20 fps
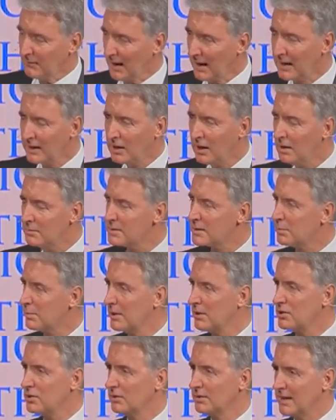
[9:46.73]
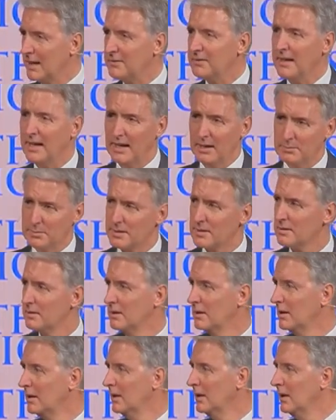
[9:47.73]
I call them spiritual death camps.
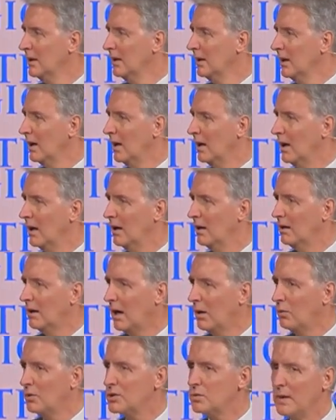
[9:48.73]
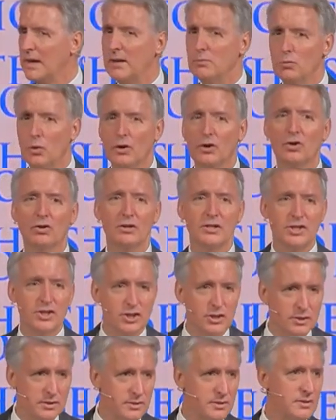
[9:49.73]
I wish we had more
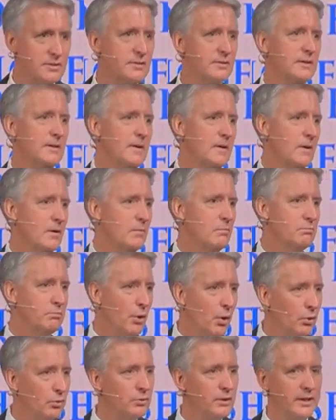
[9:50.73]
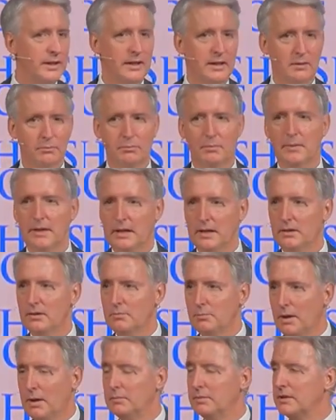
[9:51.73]
Christians boldly in
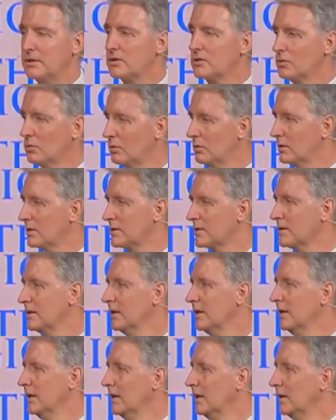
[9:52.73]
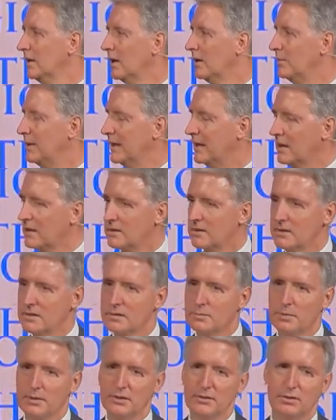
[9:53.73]
the public schools because of the
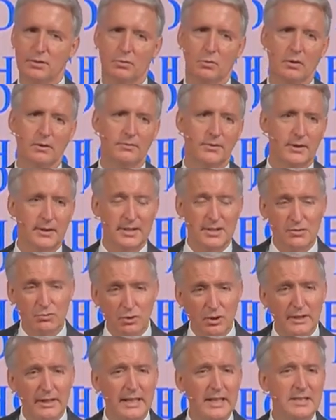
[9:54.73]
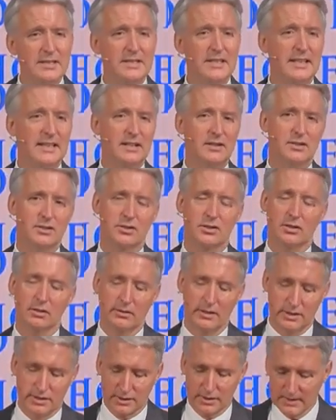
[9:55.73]
spiritual warfare. And it's real easy to get
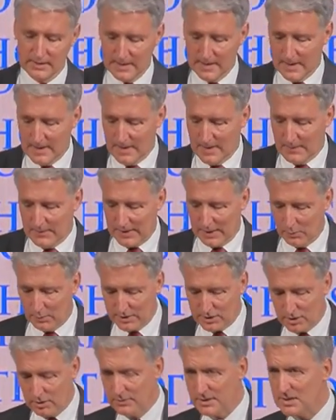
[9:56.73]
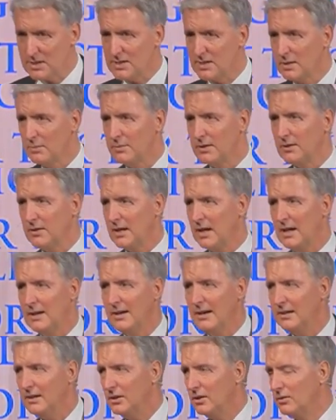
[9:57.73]
discouraged. And I want you to know this is something that I
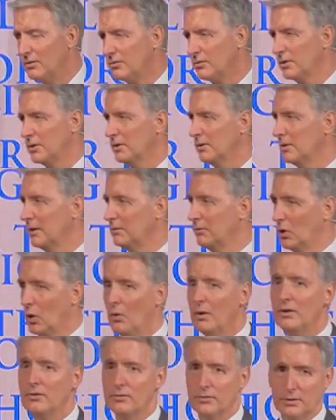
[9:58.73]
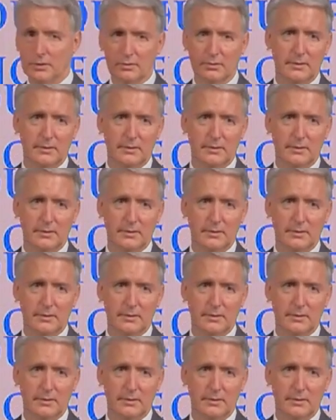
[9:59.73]
had to go through, or I'm going through.